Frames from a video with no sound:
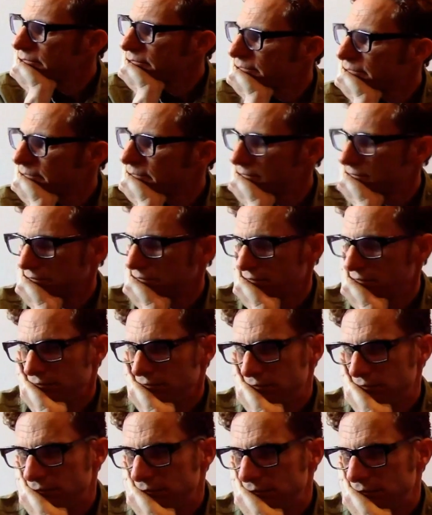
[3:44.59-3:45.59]

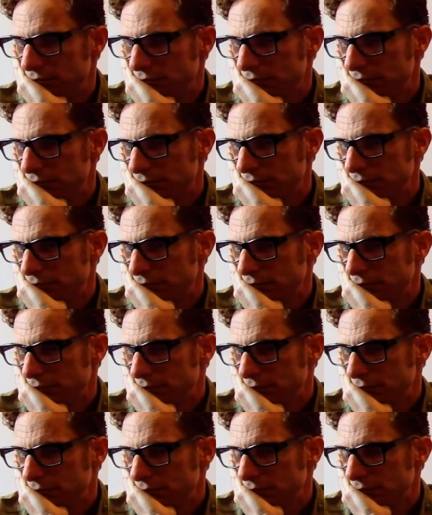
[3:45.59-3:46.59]

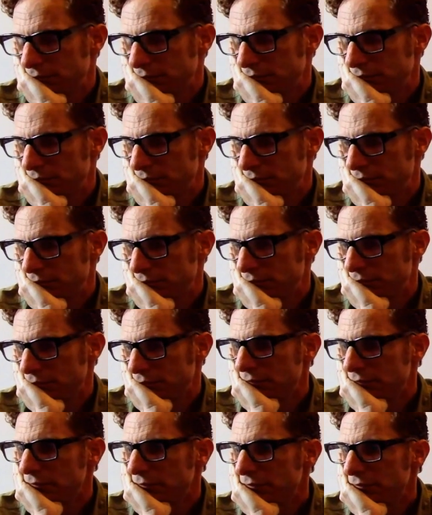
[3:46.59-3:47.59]

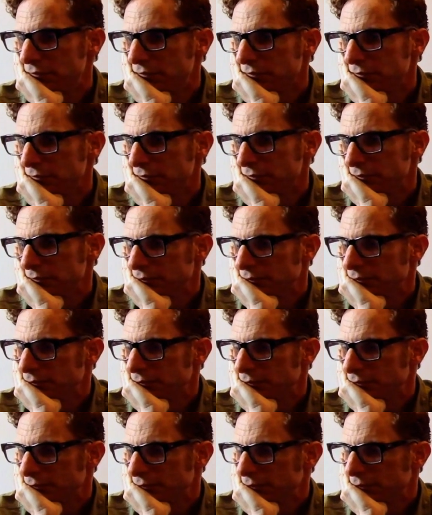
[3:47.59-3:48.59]

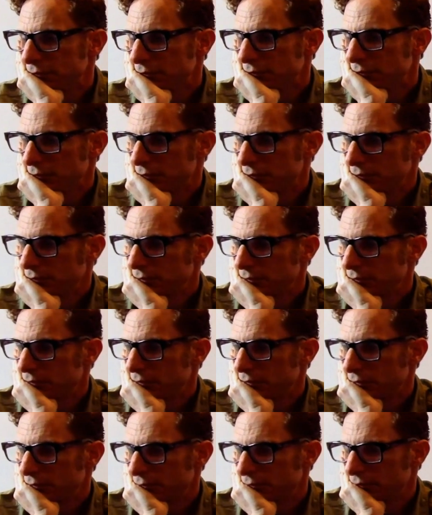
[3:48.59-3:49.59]

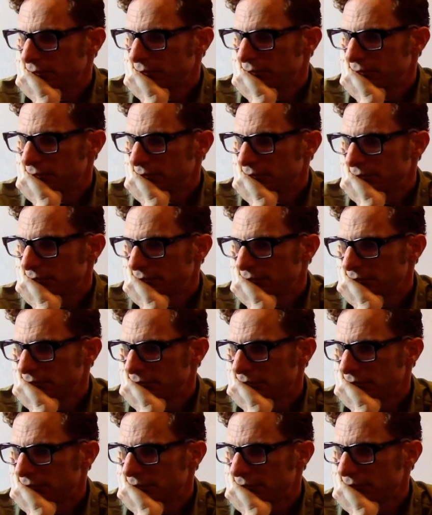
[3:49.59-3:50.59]

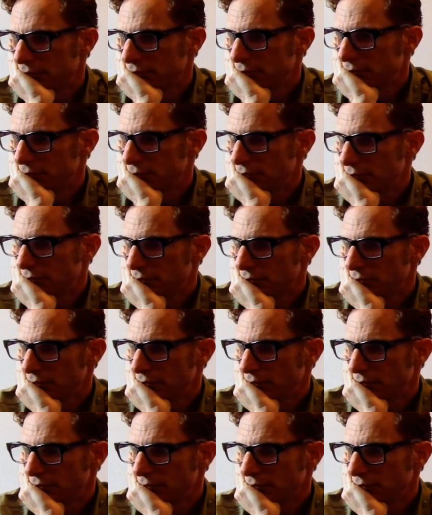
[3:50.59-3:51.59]

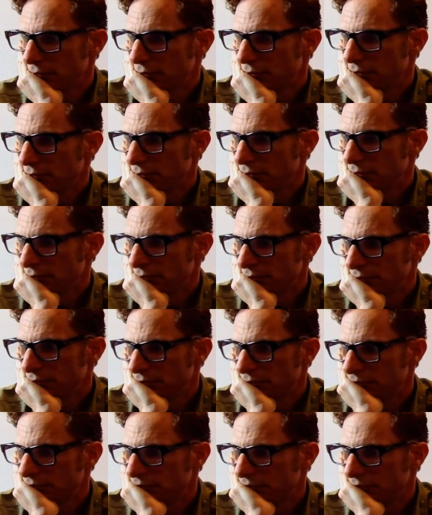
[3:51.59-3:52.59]
(not speaking)